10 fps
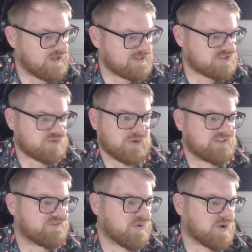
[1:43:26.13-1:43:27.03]
It's
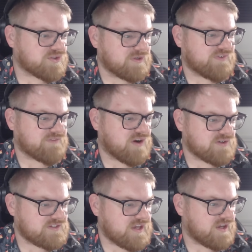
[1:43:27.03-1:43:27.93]
25
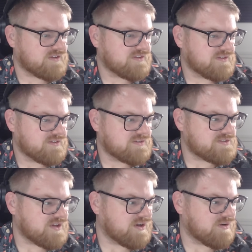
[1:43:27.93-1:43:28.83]
cards a day.
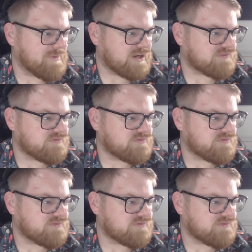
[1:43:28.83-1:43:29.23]
So about a